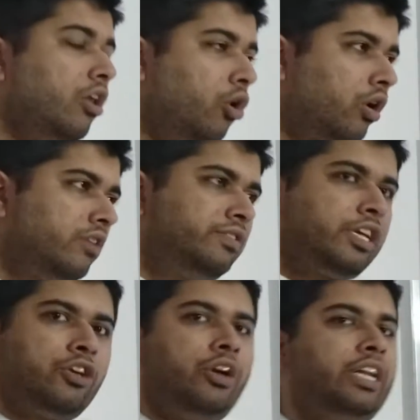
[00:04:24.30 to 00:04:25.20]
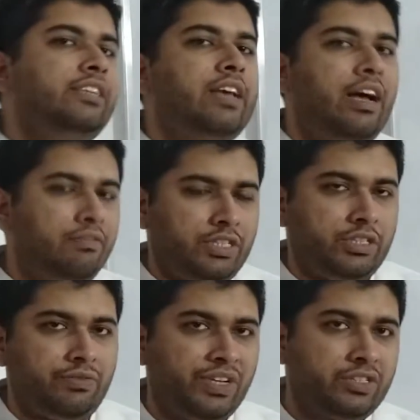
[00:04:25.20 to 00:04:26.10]
a lot of securities
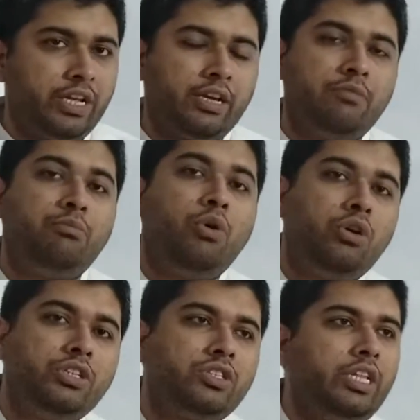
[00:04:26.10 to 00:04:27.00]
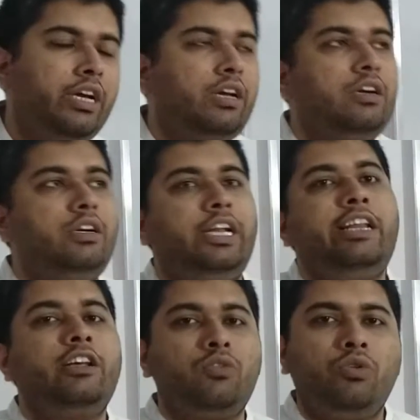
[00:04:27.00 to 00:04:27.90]
have this fixed income bonds. They are a
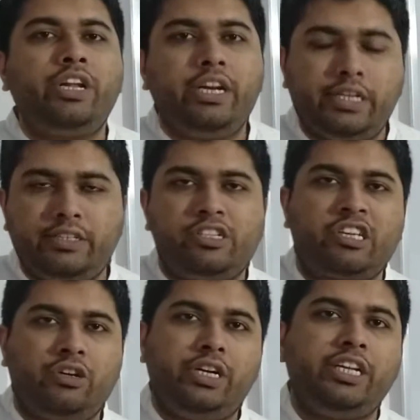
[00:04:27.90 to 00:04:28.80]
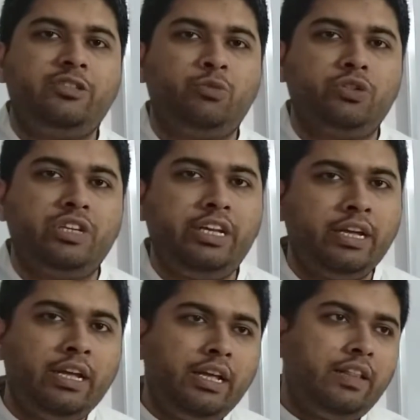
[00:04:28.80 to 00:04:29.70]
dealer oriented securities
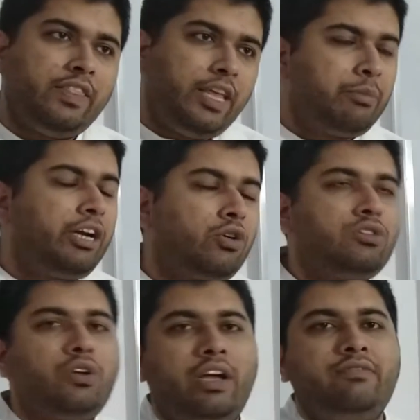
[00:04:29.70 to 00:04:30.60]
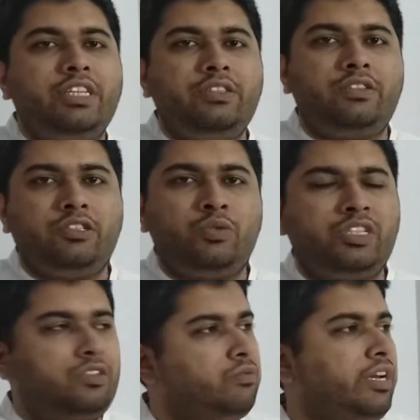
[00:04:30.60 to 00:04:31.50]
mostly. They might also have these
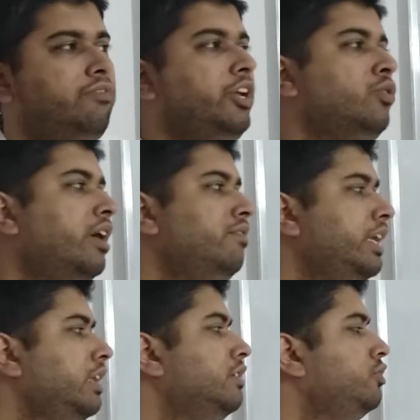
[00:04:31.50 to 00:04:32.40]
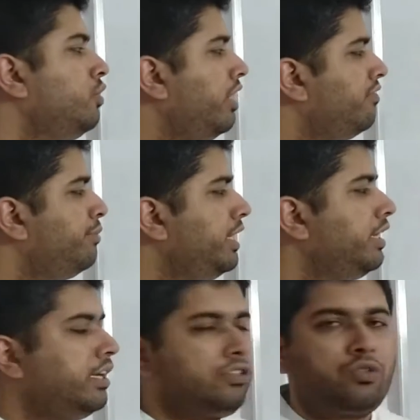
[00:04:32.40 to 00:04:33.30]
situations wherever you have dealers, you have
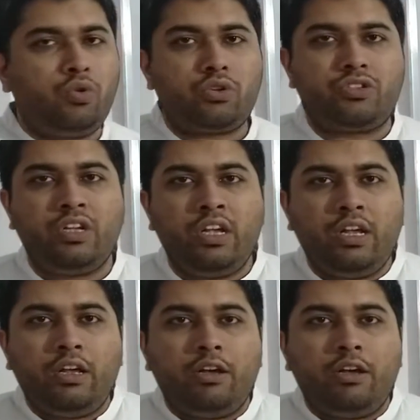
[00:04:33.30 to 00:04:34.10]
bid and ask quotes